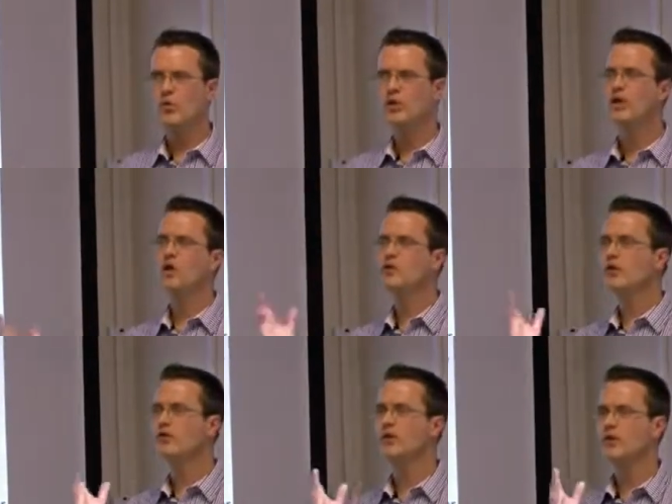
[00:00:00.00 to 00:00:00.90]
You don't
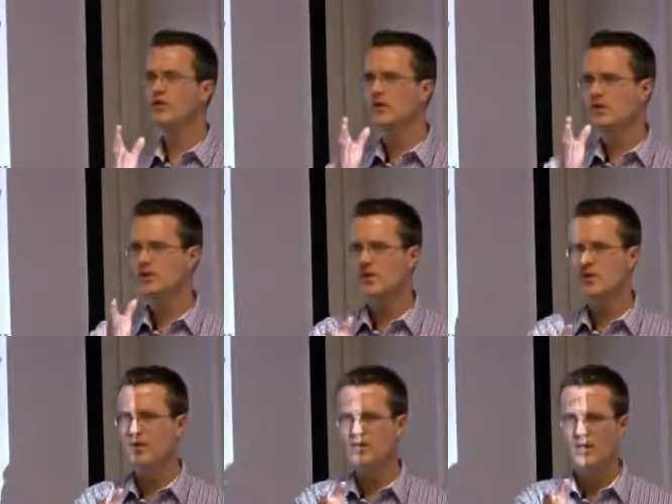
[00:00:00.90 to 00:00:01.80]
refer to a
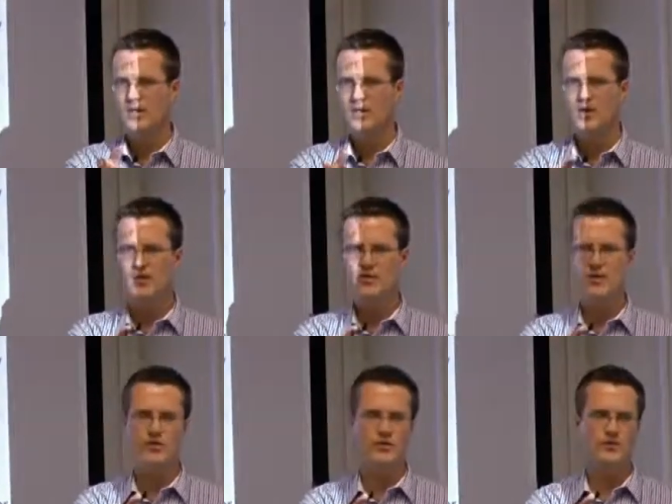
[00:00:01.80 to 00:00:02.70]
specific
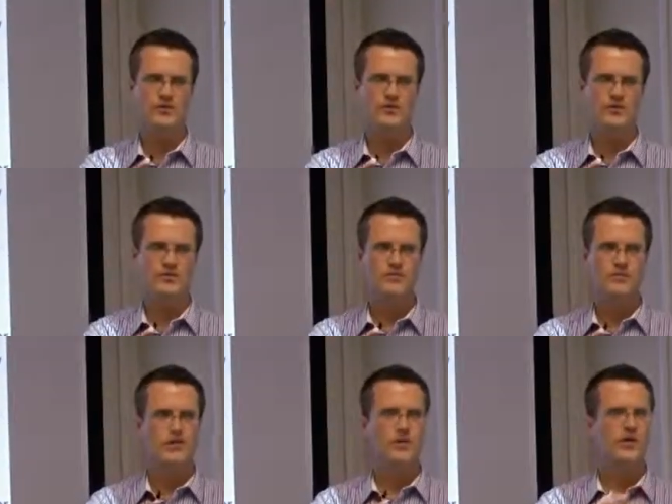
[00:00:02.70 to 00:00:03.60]
individual.
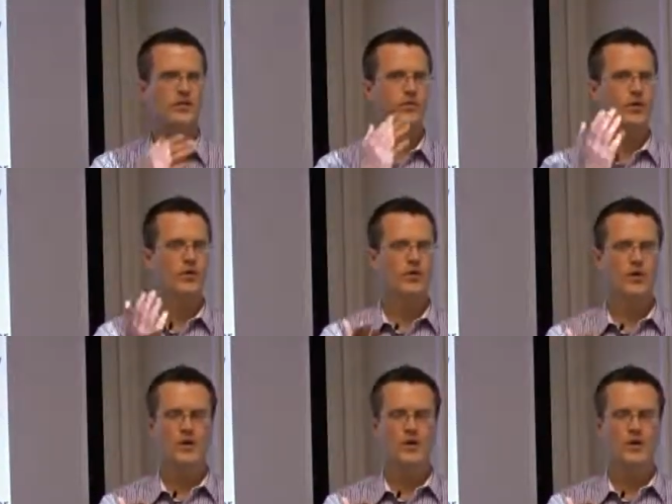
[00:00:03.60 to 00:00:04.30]
Think of your